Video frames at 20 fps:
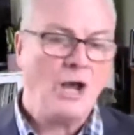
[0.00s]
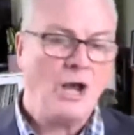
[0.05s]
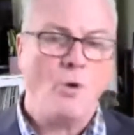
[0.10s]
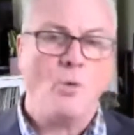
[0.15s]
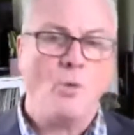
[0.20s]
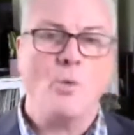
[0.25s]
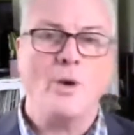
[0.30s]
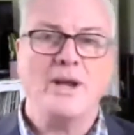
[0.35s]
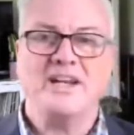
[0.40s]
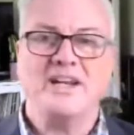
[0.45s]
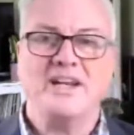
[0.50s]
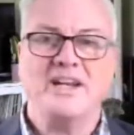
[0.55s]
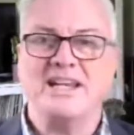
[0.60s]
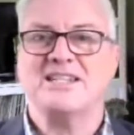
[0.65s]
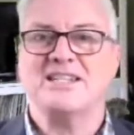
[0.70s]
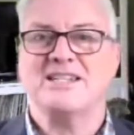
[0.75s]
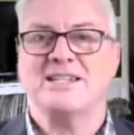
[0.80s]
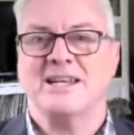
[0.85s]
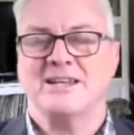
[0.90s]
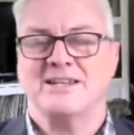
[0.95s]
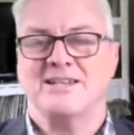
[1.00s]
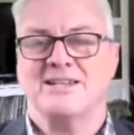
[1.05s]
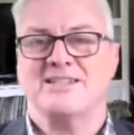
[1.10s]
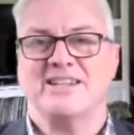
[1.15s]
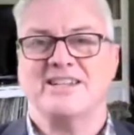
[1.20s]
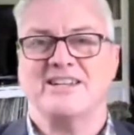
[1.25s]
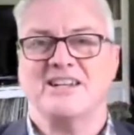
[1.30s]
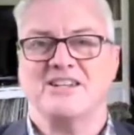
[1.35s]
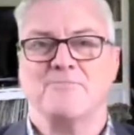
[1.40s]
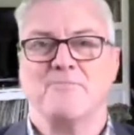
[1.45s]
When it is
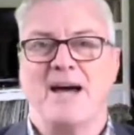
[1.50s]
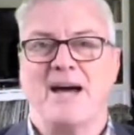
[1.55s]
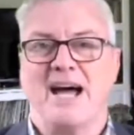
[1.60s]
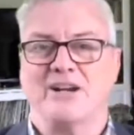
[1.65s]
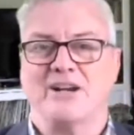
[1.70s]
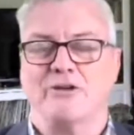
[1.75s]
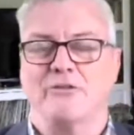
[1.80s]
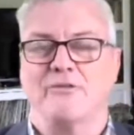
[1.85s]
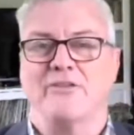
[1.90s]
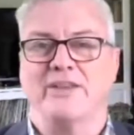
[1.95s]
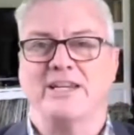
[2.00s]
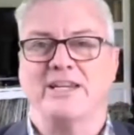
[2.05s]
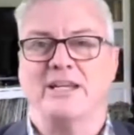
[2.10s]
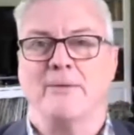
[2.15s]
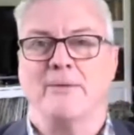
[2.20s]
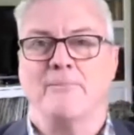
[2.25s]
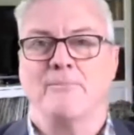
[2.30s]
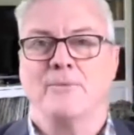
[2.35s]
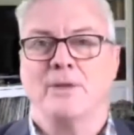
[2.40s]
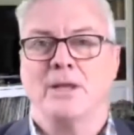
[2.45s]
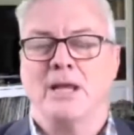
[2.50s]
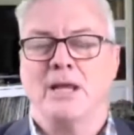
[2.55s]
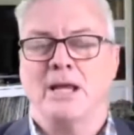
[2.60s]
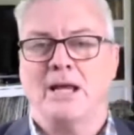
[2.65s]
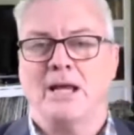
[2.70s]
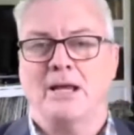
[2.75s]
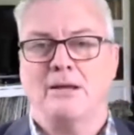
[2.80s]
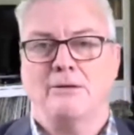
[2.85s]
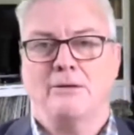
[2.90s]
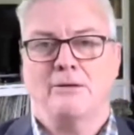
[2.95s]
seen as part of
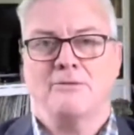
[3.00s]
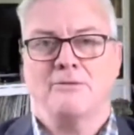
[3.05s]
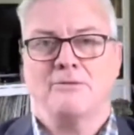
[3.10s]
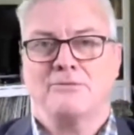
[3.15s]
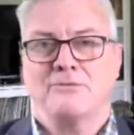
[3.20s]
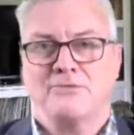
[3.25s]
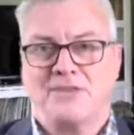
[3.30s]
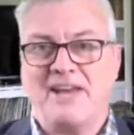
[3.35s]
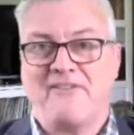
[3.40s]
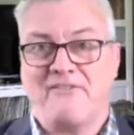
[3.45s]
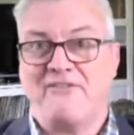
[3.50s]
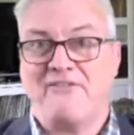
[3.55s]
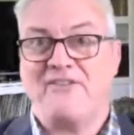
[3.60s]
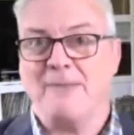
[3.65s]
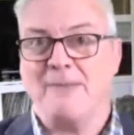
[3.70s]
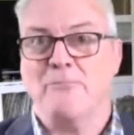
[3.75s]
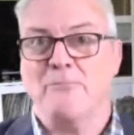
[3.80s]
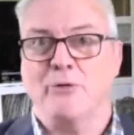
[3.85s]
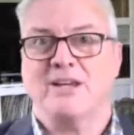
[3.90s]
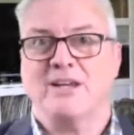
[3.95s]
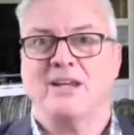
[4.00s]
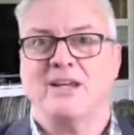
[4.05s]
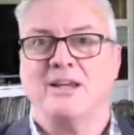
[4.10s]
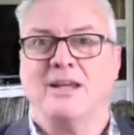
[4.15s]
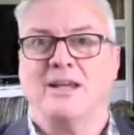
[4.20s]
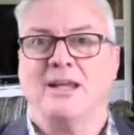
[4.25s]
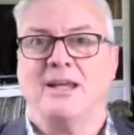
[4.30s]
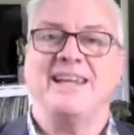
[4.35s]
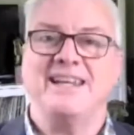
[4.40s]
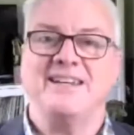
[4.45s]
that fabric
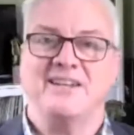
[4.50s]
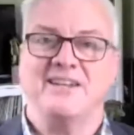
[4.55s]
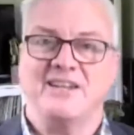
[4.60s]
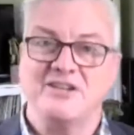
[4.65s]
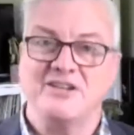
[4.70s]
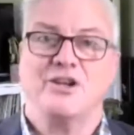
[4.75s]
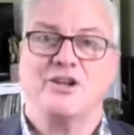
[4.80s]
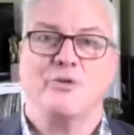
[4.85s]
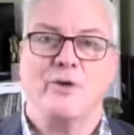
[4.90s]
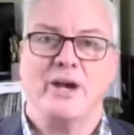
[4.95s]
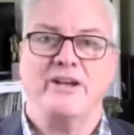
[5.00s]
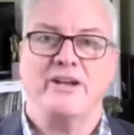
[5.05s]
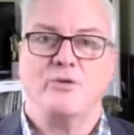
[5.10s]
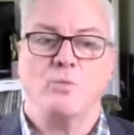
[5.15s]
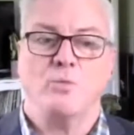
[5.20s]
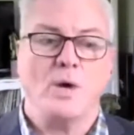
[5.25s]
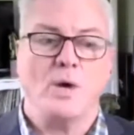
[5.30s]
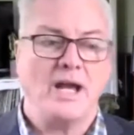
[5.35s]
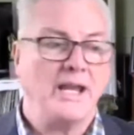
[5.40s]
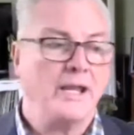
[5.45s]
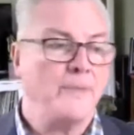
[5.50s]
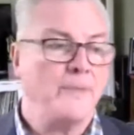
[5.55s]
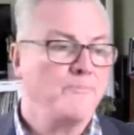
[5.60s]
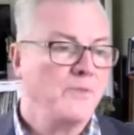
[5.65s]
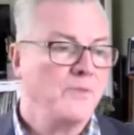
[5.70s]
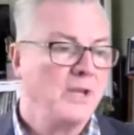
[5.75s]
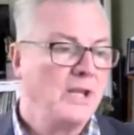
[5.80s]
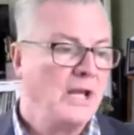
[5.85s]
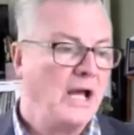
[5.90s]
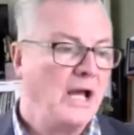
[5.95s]
in an integrated way,
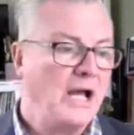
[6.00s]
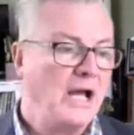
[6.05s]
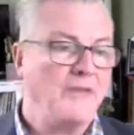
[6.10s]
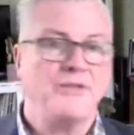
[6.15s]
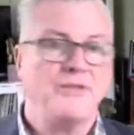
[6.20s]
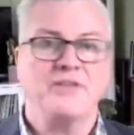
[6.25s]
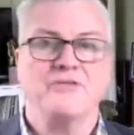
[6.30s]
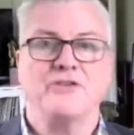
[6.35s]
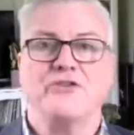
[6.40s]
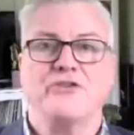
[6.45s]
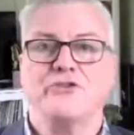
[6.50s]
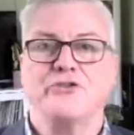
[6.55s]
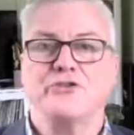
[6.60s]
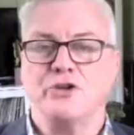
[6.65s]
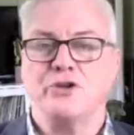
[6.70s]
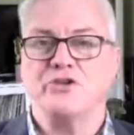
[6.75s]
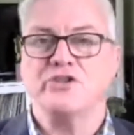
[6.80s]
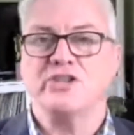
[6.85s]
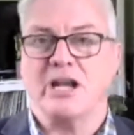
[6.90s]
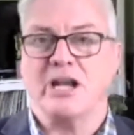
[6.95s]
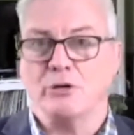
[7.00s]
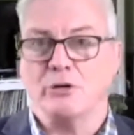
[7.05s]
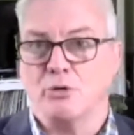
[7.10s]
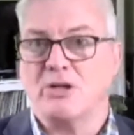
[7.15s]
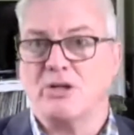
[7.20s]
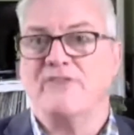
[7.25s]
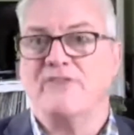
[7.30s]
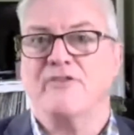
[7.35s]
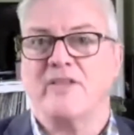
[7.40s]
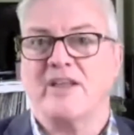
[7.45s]
then the students are
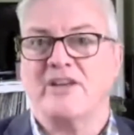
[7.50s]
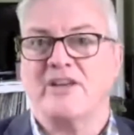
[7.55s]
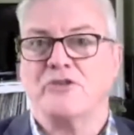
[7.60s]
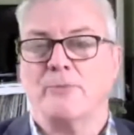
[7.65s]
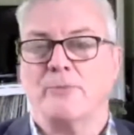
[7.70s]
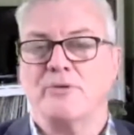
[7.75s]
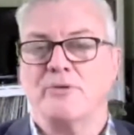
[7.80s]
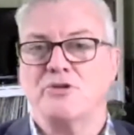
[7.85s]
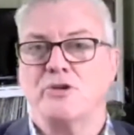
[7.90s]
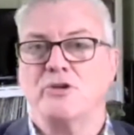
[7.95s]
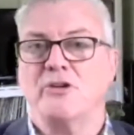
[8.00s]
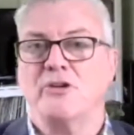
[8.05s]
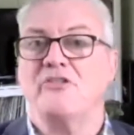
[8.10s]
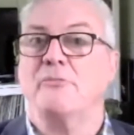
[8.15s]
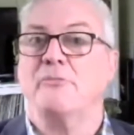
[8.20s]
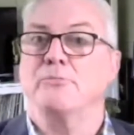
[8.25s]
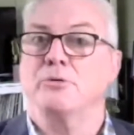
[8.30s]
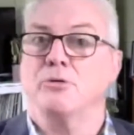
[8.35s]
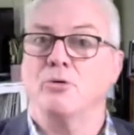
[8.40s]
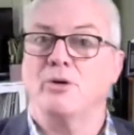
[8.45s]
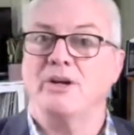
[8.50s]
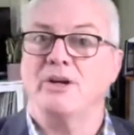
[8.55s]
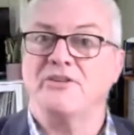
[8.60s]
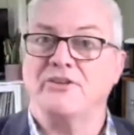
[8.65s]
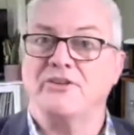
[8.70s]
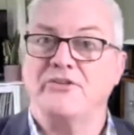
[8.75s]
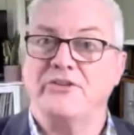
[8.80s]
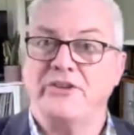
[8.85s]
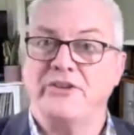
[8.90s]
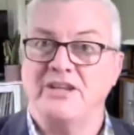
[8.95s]
looking for those opportunities, employers
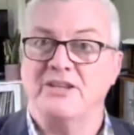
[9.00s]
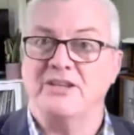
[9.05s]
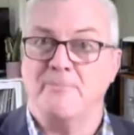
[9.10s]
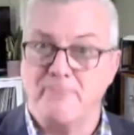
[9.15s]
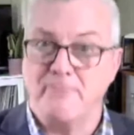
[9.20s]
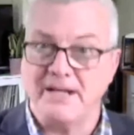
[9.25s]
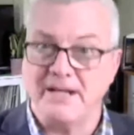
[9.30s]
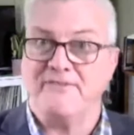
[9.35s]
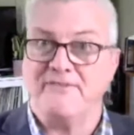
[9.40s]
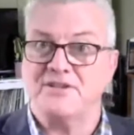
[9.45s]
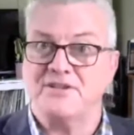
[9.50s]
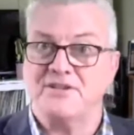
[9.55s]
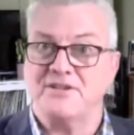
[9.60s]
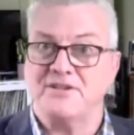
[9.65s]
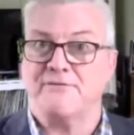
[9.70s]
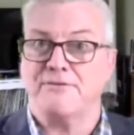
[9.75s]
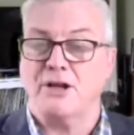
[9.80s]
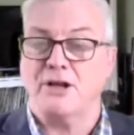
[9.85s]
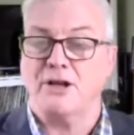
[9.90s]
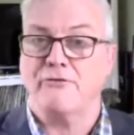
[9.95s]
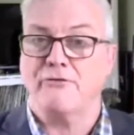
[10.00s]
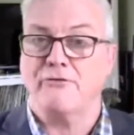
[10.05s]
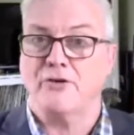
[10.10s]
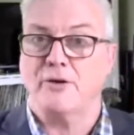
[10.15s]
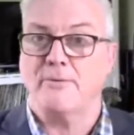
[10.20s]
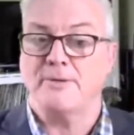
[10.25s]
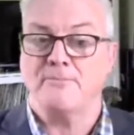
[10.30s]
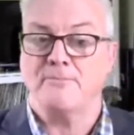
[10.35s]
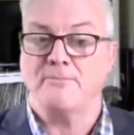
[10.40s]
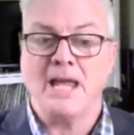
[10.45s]
are seeing the benefits that flow
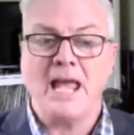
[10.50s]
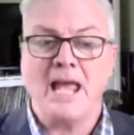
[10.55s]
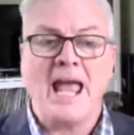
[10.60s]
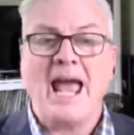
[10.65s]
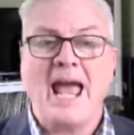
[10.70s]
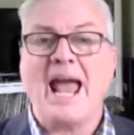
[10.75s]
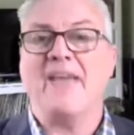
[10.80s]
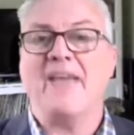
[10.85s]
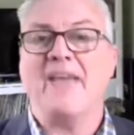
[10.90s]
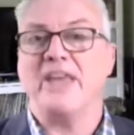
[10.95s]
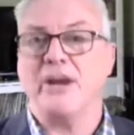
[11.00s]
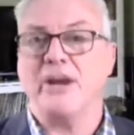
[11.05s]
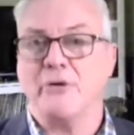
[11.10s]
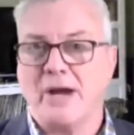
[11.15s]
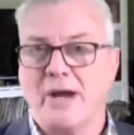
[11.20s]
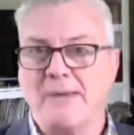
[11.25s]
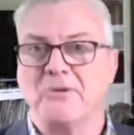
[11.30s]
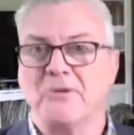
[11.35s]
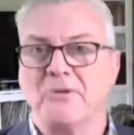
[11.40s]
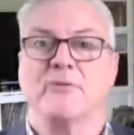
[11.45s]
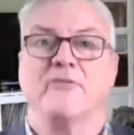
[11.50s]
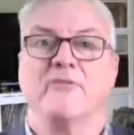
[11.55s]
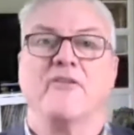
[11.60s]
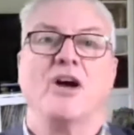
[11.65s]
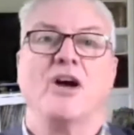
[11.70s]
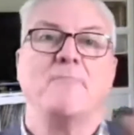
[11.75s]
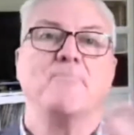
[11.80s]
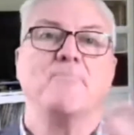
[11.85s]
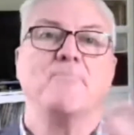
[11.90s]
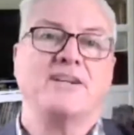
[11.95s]
from it, and they're able to
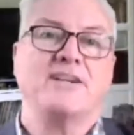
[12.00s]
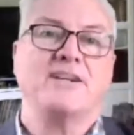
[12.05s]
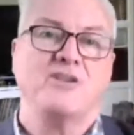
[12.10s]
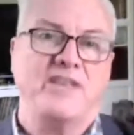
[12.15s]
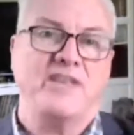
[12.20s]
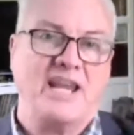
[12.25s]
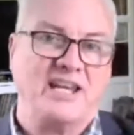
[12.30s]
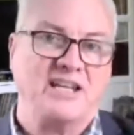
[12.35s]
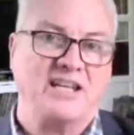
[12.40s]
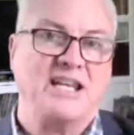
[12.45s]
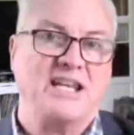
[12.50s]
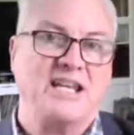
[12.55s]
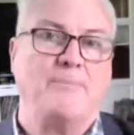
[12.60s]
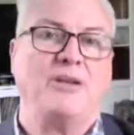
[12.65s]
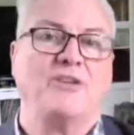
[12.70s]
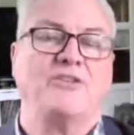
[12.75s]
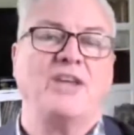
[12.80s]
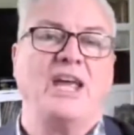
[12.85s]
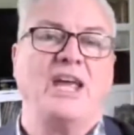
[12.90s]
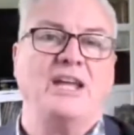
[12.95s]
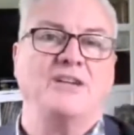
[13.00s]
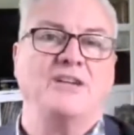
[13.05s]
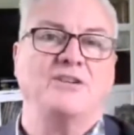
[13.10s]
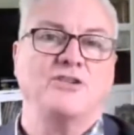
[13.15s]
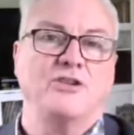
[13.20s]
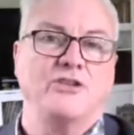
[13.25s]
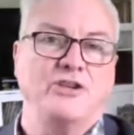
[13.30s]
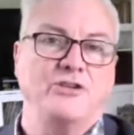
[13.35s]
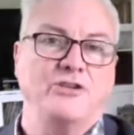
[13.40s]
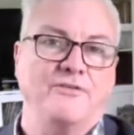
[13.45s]
provide back to the academics and
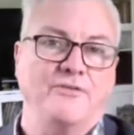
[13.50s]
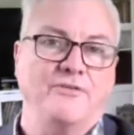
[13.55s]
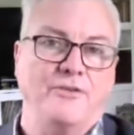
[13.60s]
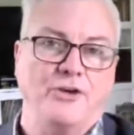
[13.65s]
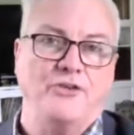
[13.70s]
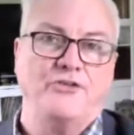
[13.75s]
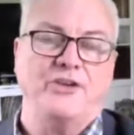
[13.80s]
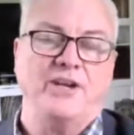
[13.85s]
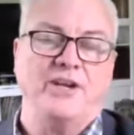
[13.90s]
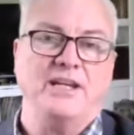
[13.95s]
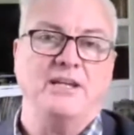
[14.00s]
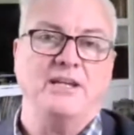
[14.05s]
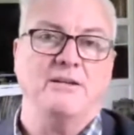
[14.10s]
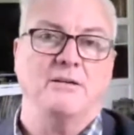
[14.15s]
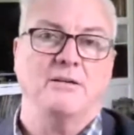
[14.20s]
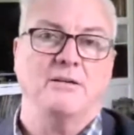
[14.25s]
to the university